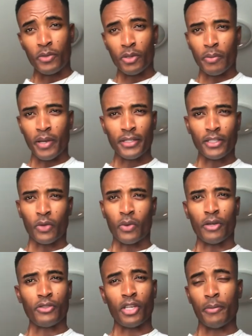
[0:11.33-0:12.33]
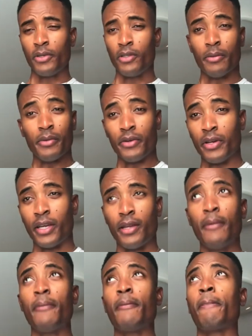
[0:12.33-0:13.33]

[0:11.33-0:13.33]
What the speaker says: the basic way of shaping your beret,